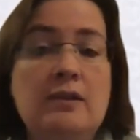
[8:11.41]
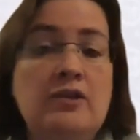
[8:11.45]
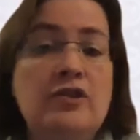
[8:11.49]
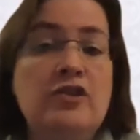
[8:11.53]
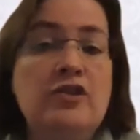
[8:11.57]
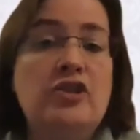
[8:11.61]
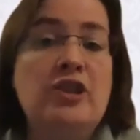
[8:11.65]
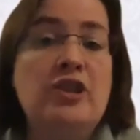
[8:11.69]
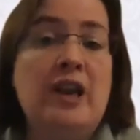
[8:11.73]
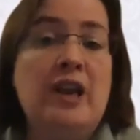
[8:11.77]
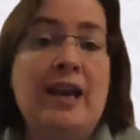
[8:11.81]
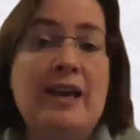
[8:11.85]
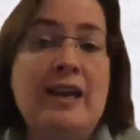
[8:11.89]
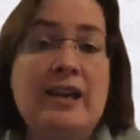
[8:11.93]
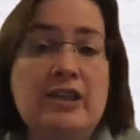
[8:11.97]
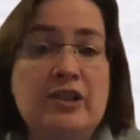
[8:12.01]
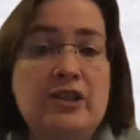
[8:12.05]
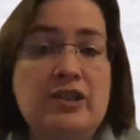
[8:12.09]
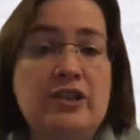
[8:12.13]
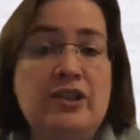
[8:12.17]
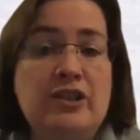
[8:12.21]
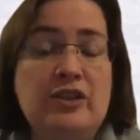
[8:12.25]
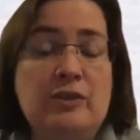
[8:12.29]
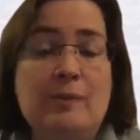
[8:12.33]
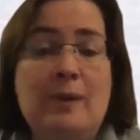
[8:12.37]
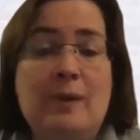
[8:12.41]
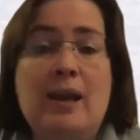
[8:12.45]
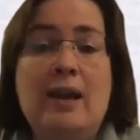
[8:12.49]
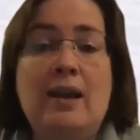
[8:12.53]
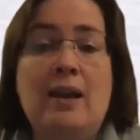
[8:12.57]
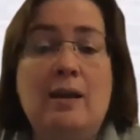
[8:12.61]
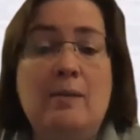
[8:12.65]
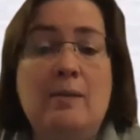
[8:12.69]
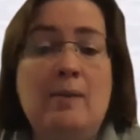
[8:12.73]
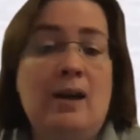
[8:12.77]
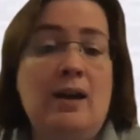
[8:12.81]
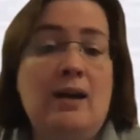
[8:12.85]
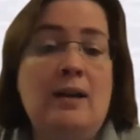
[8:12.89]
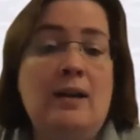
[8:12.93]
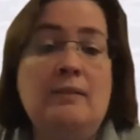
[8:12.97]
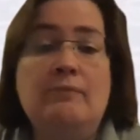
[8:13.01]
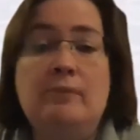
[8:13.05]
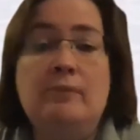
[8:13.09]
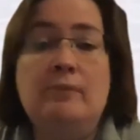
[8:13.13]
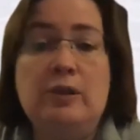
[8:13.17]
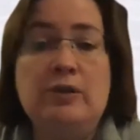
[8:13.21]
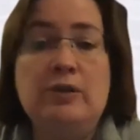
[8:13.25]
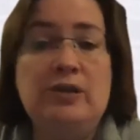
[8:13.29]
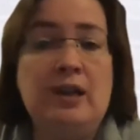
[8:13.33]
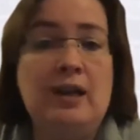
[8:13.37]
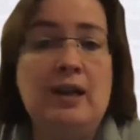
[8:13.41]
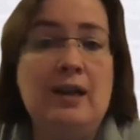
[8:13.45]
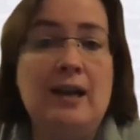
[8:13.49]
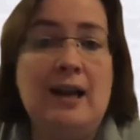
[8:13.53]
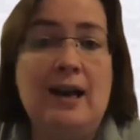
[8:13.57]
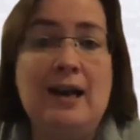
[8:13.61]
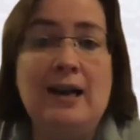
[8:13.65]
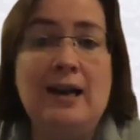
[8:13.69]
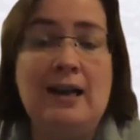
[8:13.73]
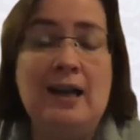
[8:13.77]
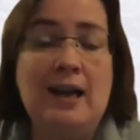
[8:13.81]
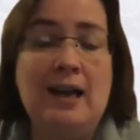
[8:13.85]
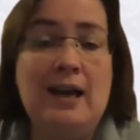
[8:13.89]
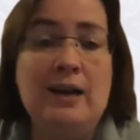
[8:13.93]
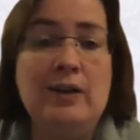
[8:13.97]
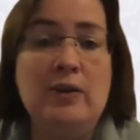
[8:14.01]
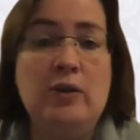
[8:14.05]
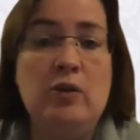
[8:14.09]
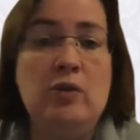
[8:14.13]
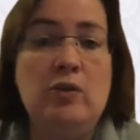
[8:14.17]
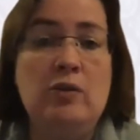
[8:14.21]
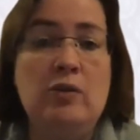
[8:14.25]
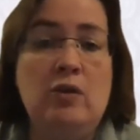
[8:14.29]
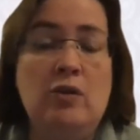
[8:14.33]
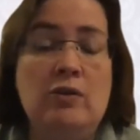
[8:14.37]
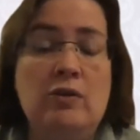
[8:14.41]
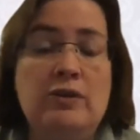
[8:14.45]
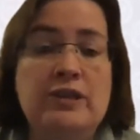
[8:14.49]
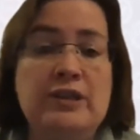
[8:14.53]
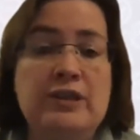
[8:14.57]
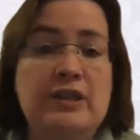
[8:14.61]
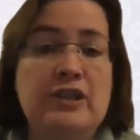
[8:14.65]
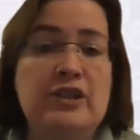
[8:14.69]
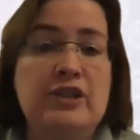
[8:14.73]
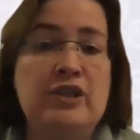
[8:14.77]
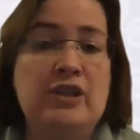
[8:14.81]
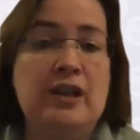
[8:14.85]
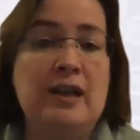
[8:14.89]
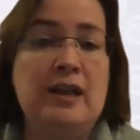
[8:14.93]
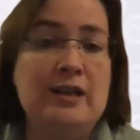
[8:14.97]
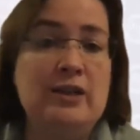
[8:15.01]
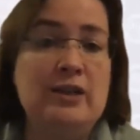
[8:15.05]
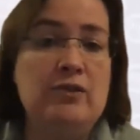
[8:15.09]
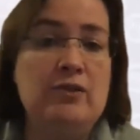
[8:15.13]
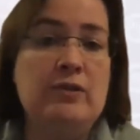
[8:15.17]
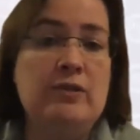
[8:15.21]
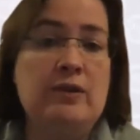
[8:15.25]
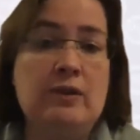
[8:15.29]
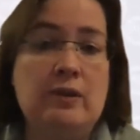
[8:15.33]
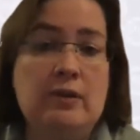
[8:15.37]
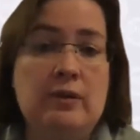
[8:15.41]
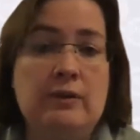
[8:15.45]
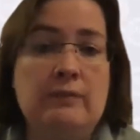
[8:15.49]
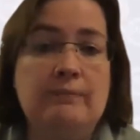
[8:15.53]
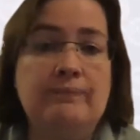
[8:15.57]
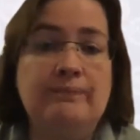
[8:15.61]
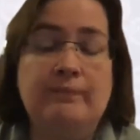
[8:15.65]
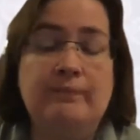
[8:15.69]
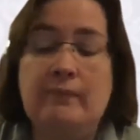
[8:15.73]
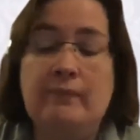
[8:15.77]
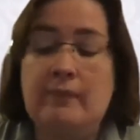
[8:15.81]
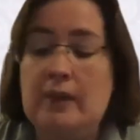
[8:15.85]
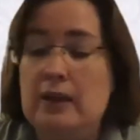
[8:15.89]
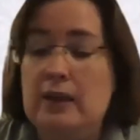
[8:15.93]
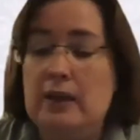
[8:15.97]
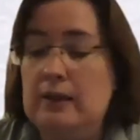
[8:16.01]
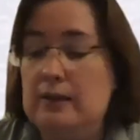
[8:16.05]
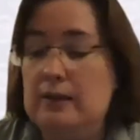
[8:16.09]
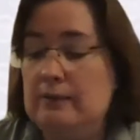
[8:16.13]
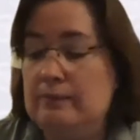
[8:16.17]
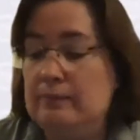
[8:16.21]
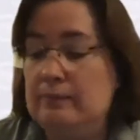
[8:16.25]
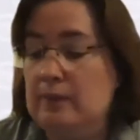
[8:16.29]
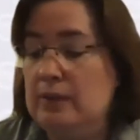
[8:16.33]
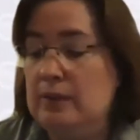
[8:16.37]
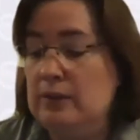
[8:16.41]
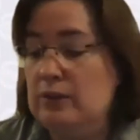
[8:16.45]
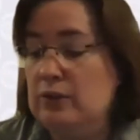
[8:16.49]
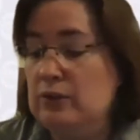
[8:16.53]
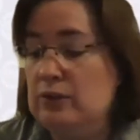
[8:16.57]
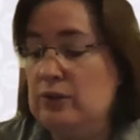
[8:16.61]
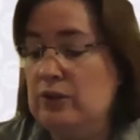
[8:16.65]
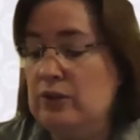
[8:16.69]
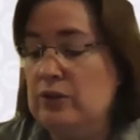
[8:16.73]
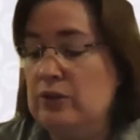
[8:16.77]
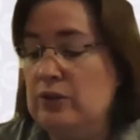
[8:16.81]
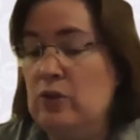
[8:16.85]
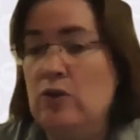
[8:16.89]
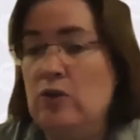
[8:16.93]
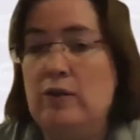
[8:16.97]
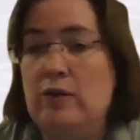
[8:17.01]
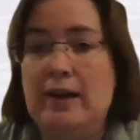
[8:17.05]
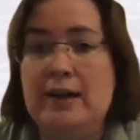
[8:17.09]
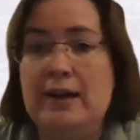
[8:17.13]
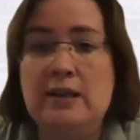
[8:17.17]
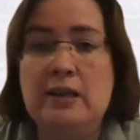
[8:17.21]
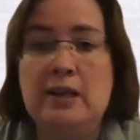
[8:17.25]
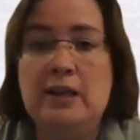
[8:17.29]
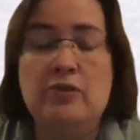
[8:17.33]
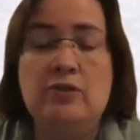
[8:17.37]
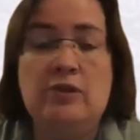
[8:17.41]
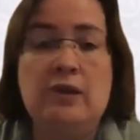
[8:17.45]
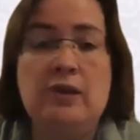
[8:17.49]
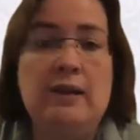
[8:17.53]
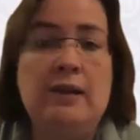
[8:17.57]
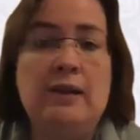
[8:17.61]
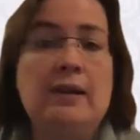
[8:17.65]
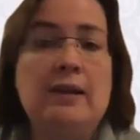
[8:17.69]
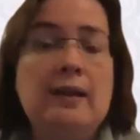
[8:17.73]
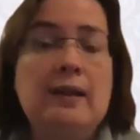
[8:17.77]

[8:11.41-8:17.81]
share your decision making by using a guideline or a decision aid or a score, etc.